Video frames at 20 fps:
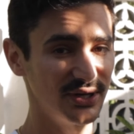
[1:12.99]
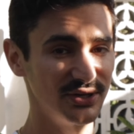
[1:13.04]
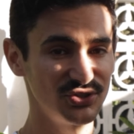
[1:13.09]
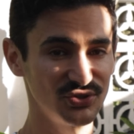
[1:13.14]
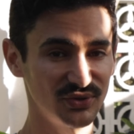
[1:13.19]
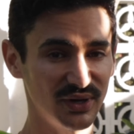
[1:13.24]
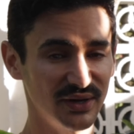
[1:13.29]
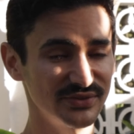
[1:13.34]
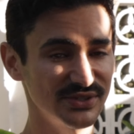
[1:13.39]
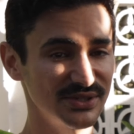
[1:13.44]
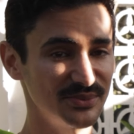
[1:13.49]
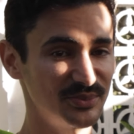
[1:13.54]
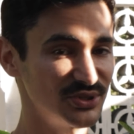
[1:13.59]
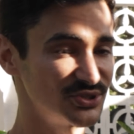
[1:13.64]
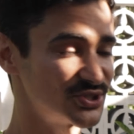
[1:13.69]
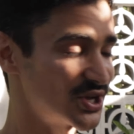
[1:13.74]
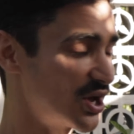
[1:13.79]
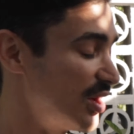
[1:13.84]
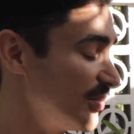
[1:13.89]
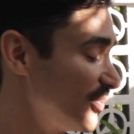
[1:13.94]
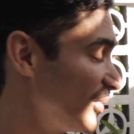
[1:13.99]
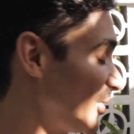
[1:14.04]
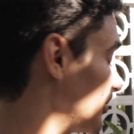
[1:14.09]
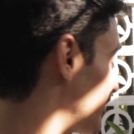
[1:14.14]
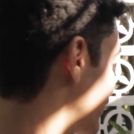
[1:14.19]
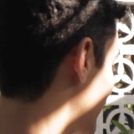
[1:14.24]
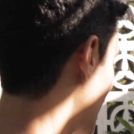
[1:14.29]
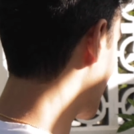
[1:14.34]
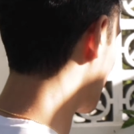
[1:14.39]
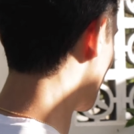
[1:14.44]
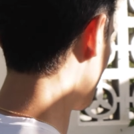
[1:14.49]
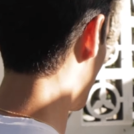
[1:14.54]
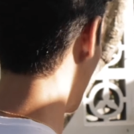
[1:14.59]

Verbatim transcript: I do have someone to help me with that, I'll